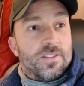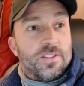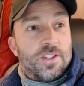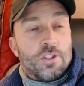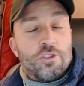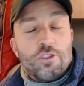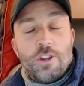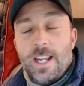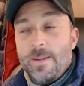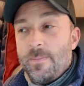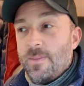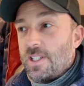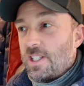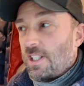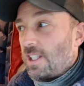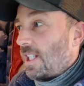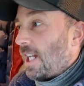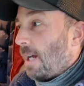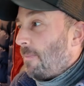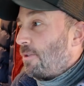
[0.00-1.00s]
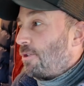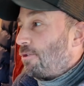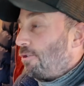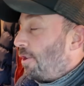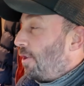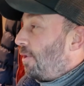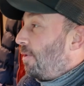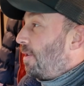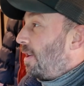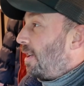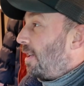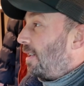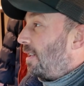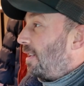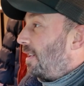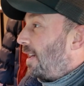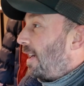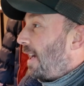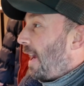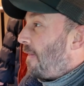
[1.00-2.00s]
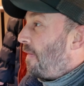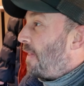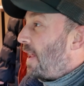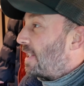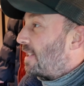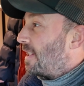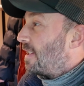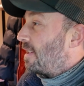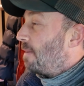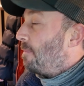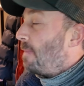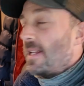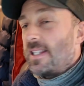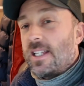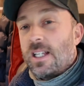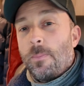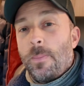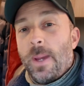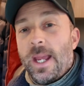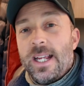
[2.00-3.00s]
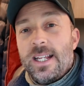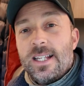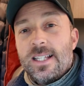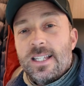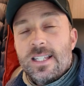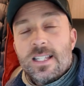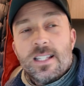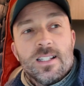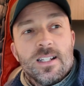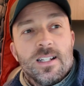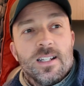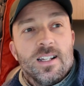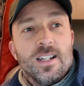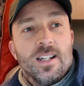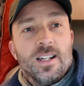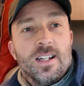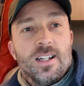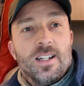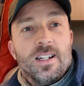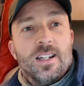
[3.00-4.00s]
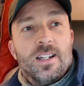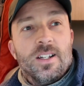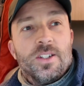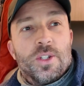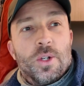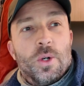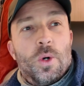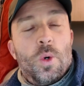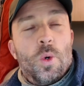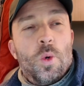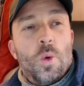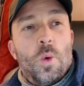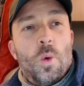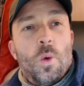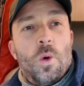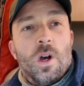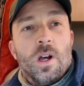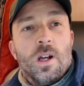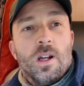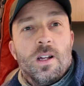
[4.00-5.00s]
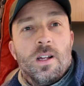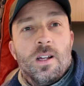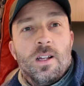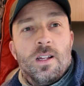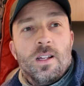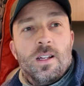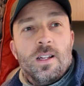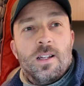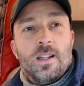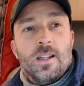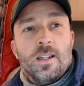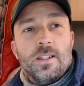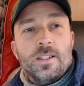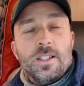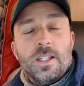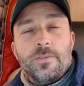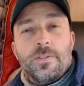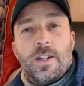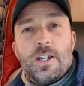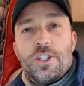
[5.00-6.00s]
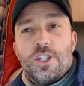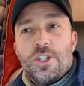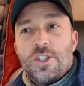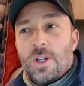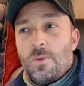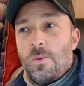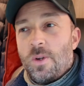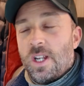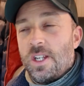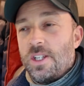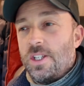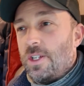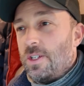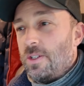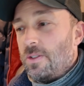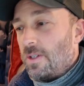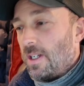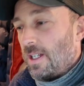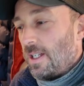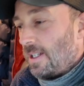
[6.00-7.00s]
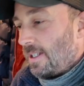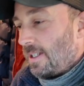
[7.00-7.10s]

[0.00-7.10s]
the dream has come true, and this is the missing piece to all the adventures I want to do,